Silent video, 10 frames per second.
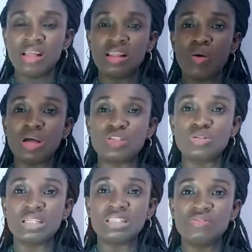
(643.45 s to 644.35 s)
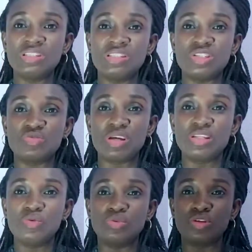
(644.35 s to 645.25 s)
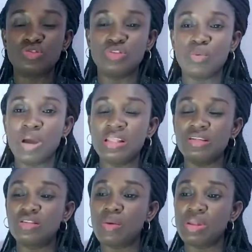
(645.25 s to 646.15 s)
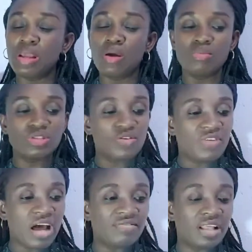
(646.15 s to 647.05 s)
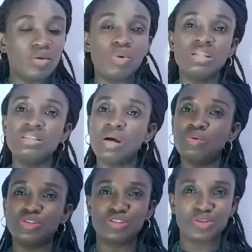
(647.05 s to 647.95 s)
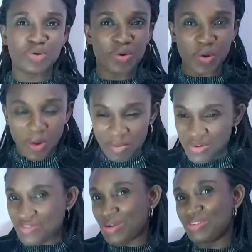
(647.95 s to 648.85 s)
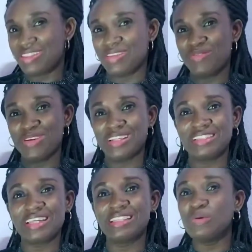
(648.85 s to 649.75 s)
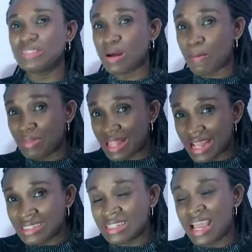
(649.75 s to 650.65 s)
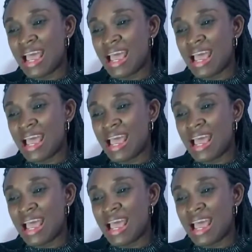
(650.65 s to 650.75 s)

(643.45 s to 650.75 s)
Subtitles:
Now, as soon as everything is ready, we'll just do the wedding. So when he comes over after the wedding, I'll just come over with him. You understand? That was our plan.